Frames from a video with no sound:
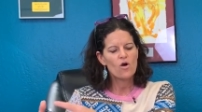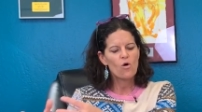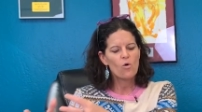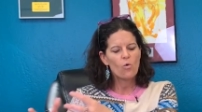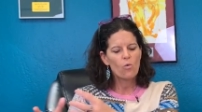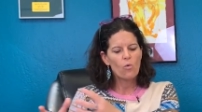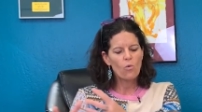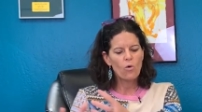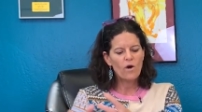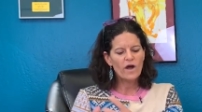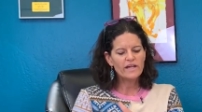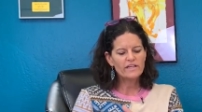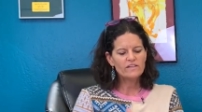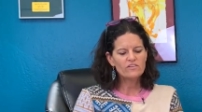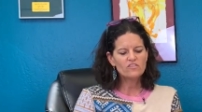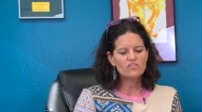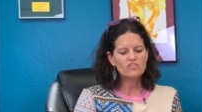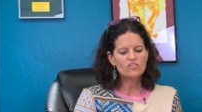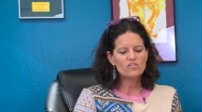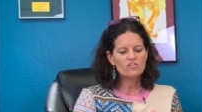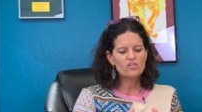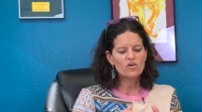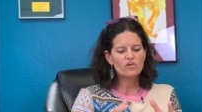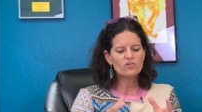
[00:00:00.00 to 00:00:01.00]
once
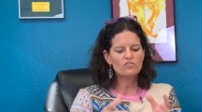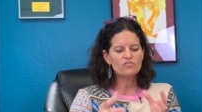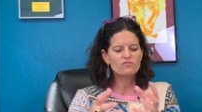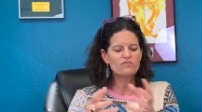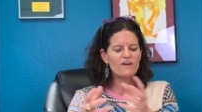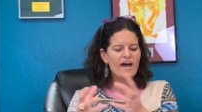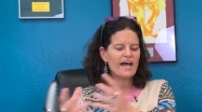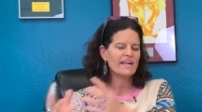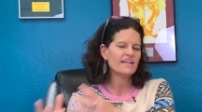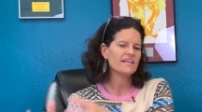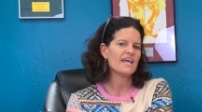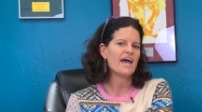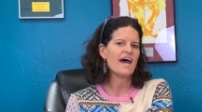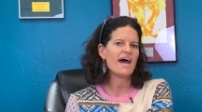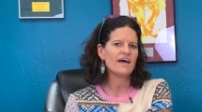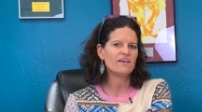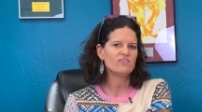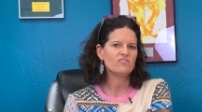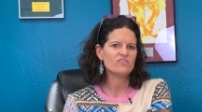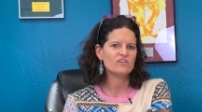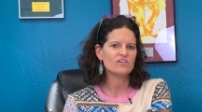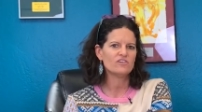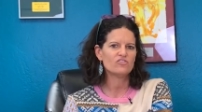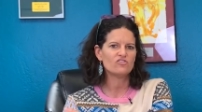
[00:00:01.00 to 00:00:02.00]
those fatty
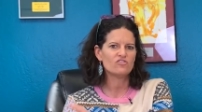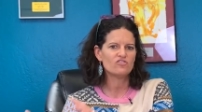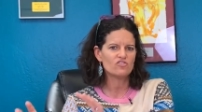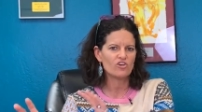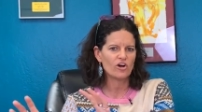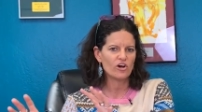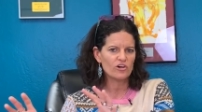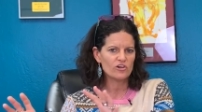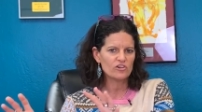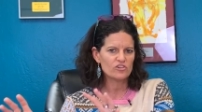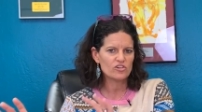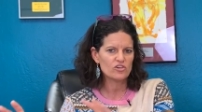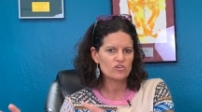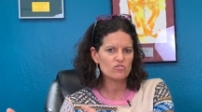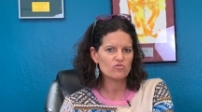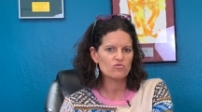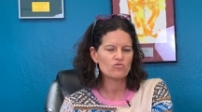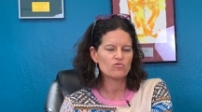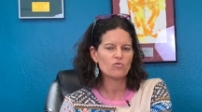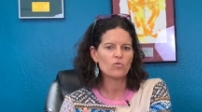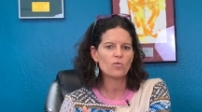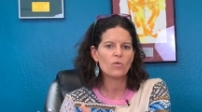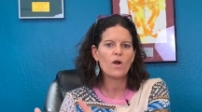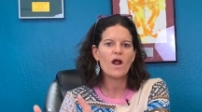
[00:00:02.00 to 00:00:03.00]
acids start to
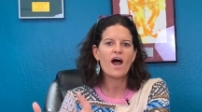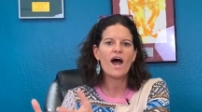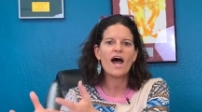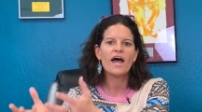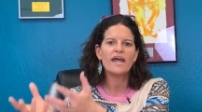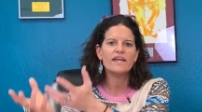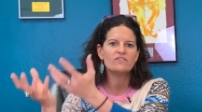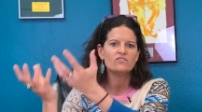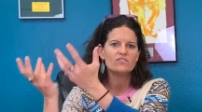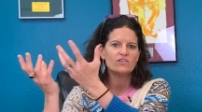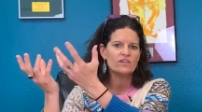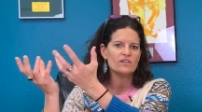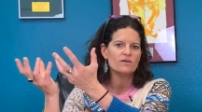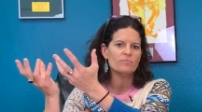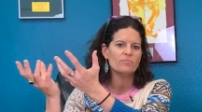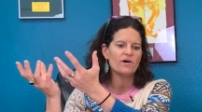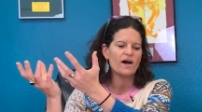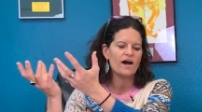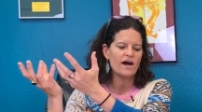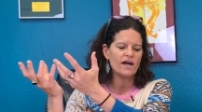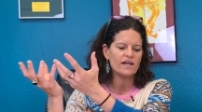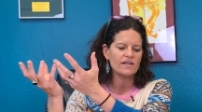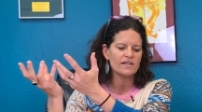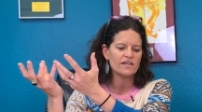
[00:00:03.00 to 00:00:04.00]
rise in the
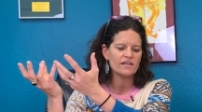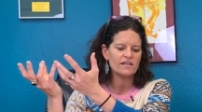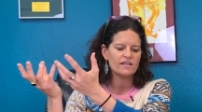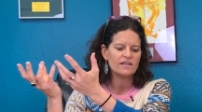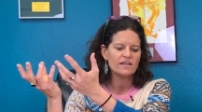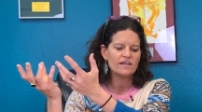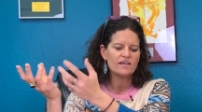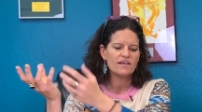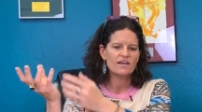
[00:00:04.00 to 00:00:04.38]
body